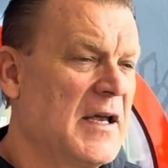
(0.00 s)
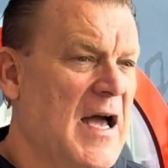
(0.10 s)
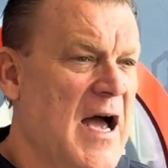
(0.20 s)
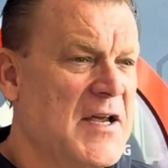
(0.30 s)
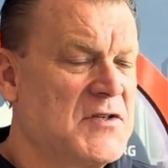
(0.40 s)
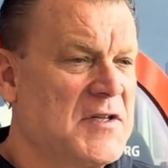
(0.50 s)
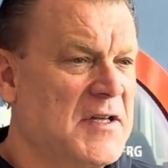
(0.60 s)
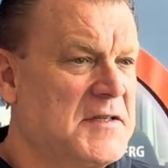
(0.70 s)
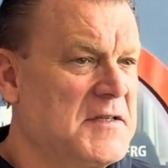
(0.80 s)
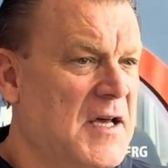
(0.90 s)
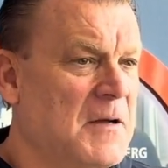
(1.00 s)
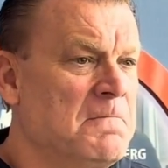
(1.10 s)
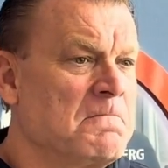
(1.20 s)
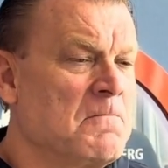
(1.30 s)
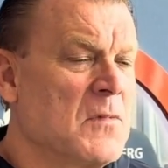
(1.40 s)
guys that
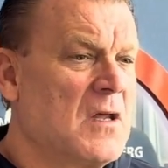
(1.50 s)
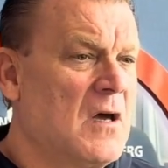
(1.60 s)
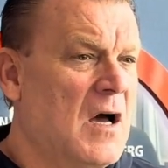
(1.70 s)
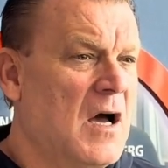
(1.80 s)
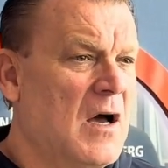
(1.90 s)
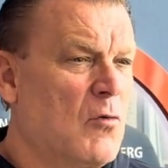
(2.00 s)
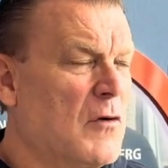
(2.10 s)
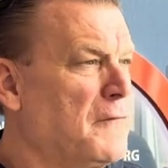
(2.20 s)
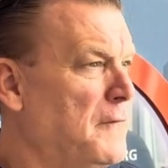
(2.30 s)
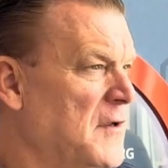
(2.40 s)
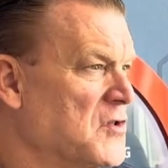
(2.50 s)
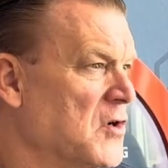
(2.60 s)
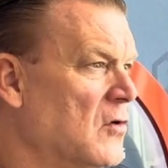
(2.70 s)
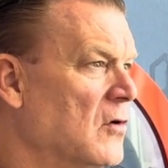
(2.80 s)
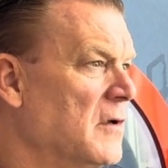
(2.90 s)
were
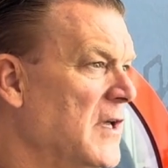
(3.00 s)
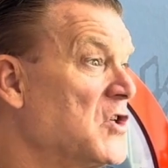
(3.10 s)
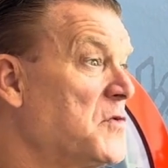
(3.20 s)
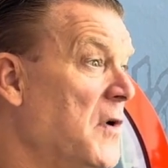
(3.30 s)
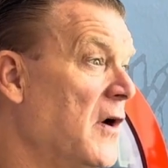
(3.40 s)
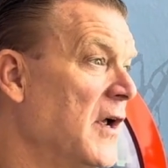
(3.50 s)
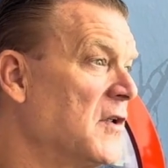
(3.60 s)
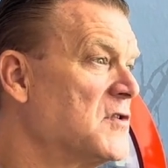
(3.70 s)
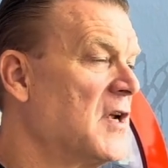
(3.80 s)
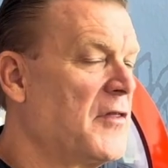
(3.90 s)
physical, experienced.